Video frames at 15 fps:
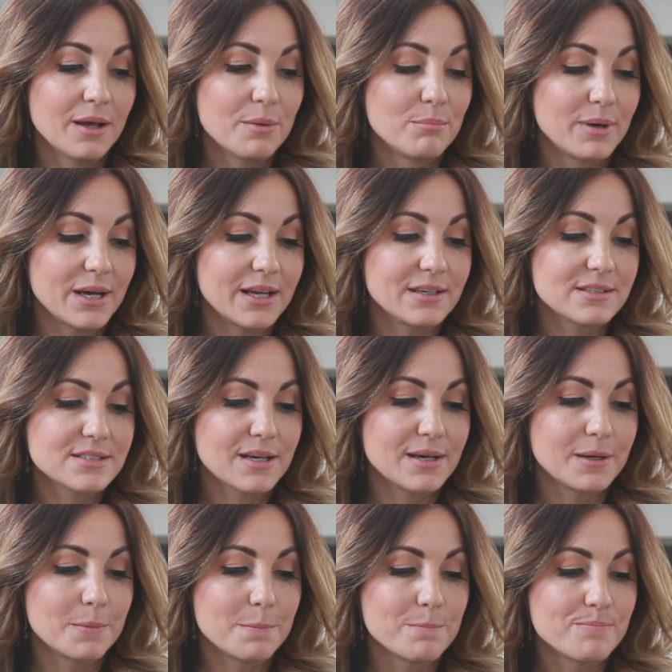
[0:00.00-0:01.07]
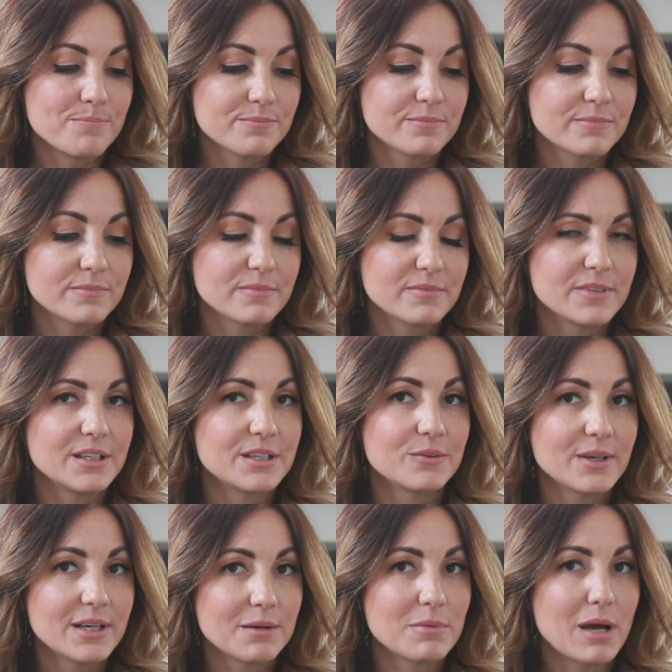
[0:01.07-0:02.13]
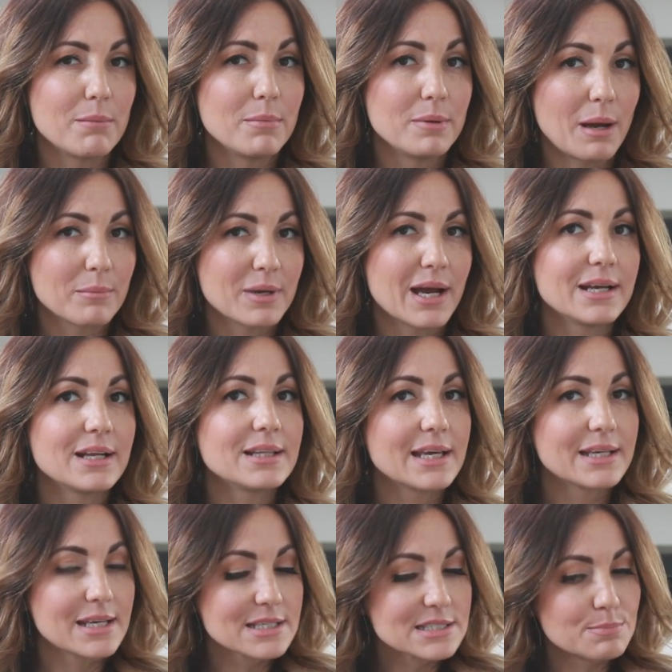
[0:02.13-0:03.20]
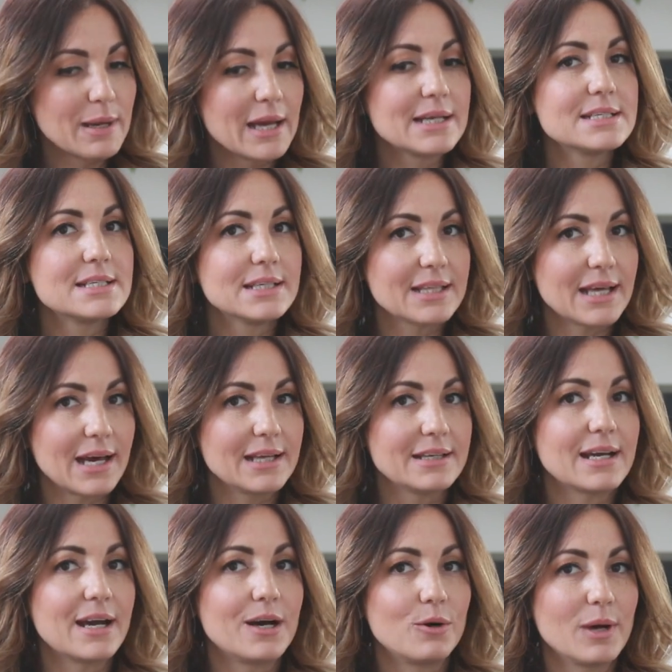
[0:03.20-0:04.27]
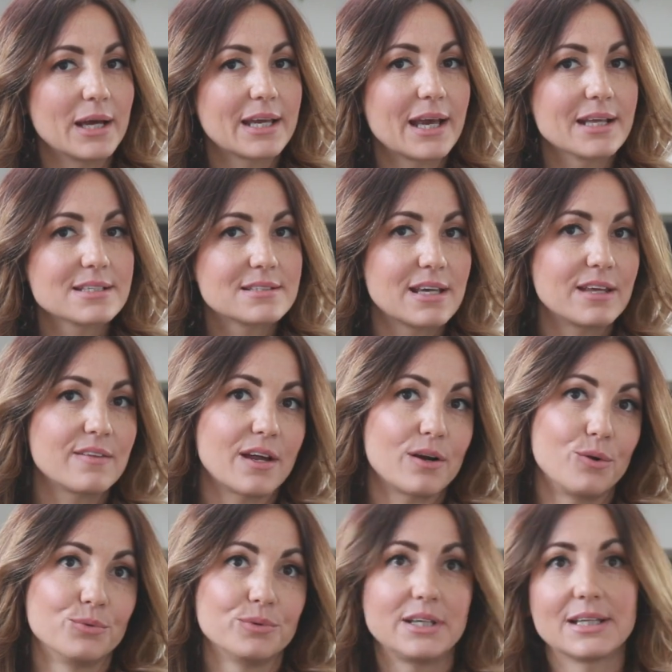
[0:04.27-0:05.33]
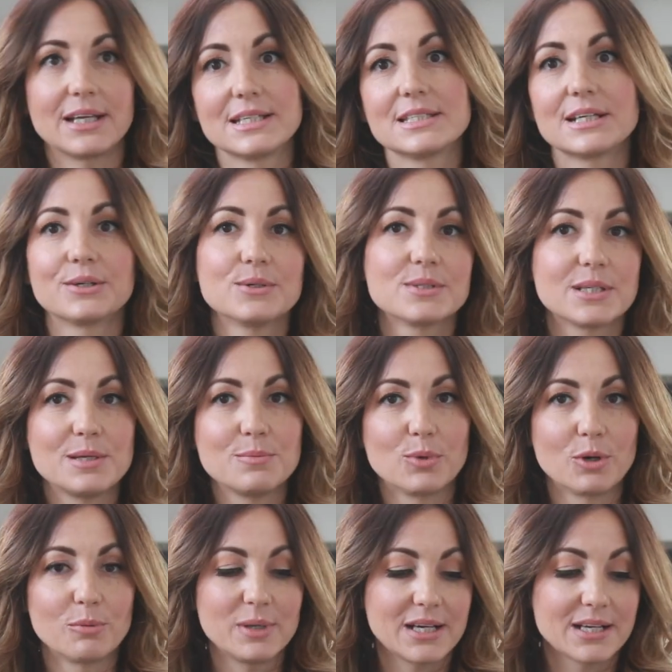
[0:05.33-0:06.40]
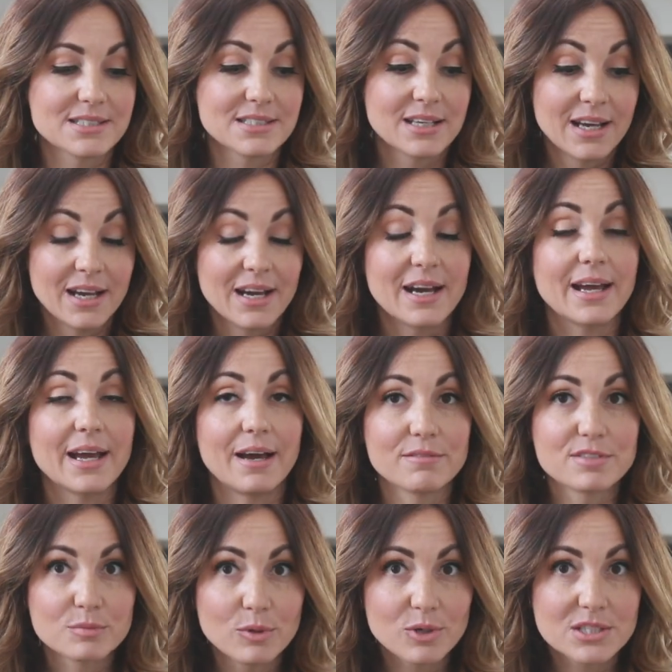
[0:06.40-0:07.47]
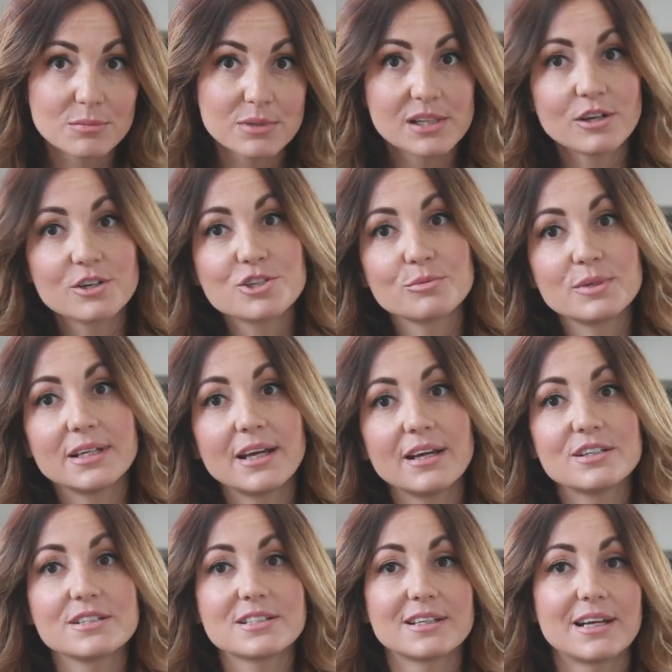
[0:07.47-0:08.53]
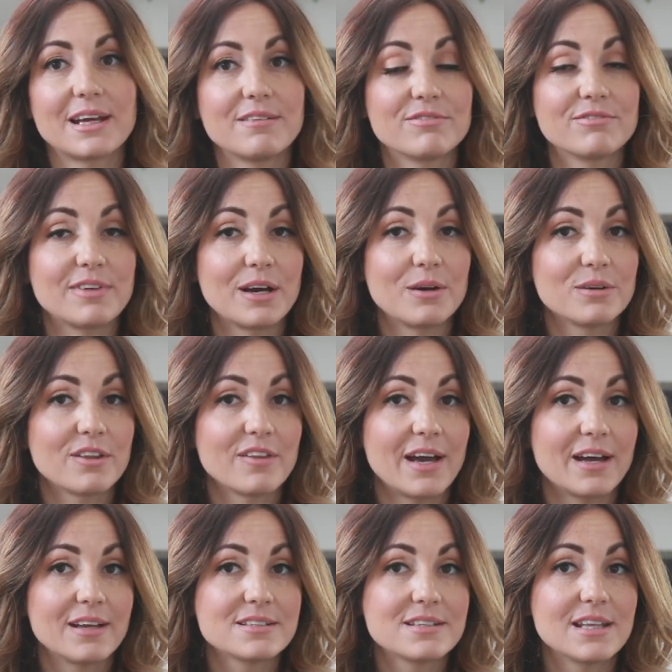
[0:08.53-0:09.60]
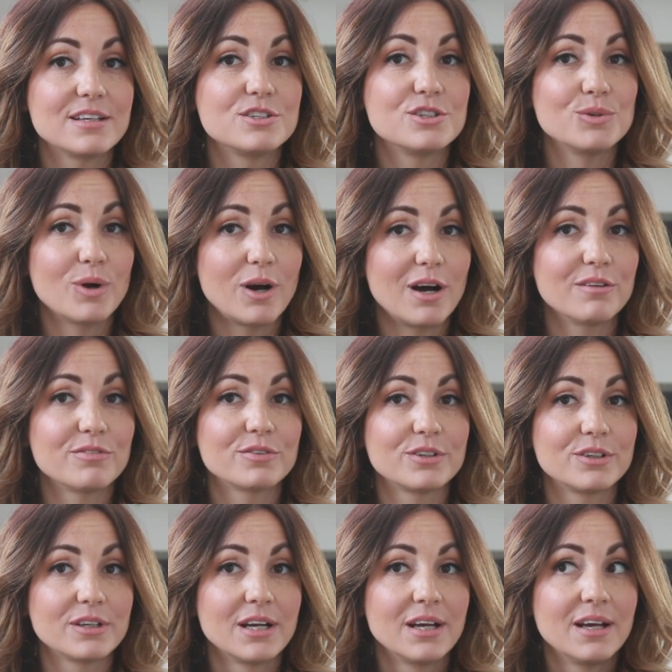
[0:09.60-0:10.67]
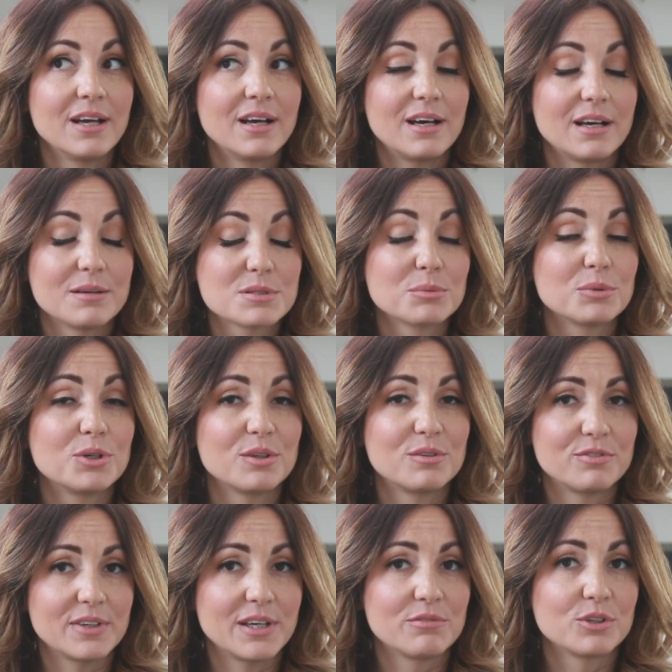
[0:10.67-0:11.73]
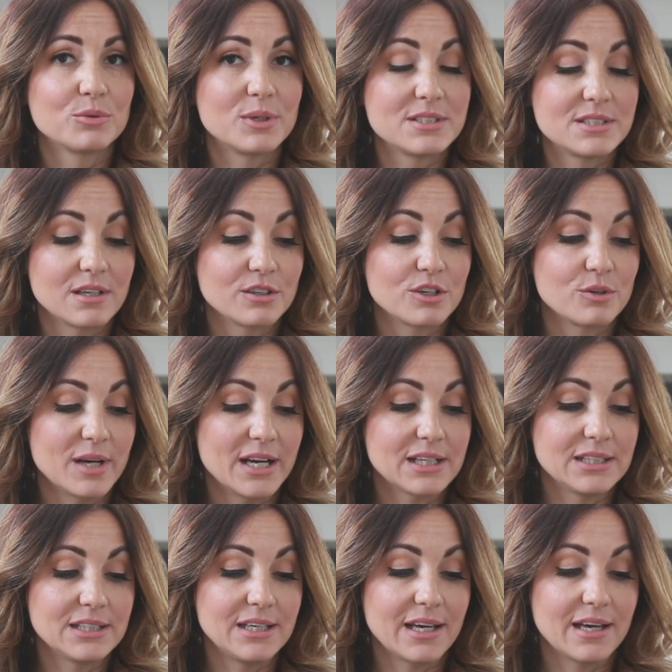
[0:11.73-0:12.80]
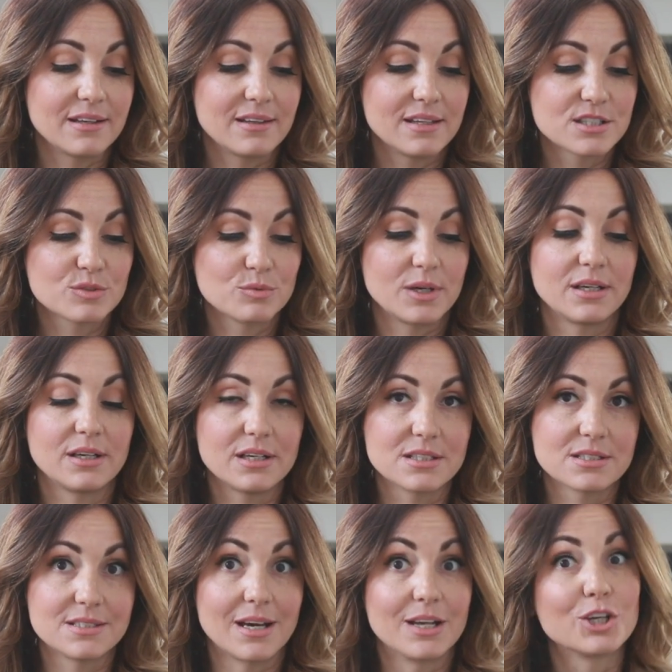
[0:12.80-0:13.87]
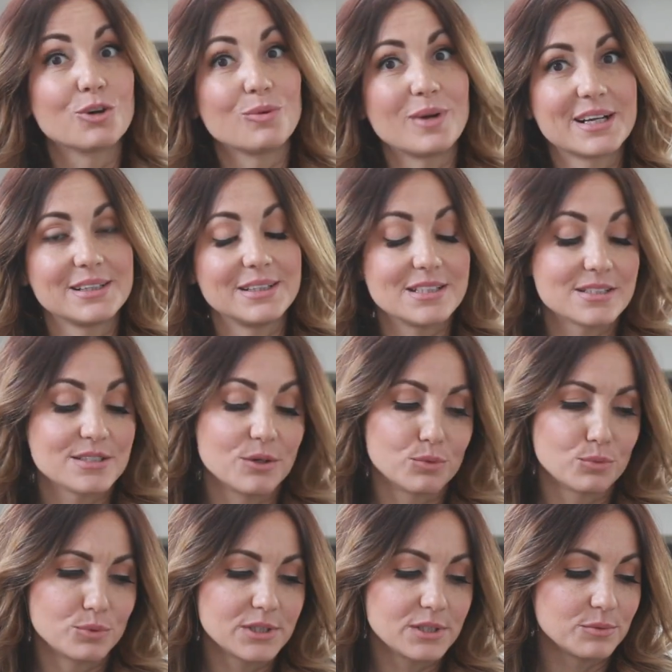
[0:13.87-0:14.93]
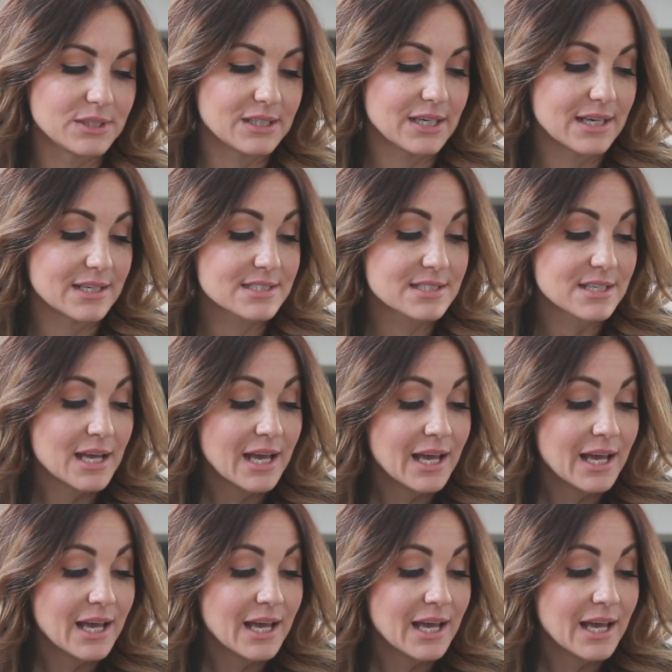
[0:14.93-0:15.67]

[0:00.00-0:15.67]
But um, you know what? I'm, I'm, I'm kind of like expanding that now. I can't say that only Lanceros anymore because I have smoked some of the larger ring gauges and I've found that they do offer uh, some good flavor when done correctly. And this one is done correctly. So really, really nice.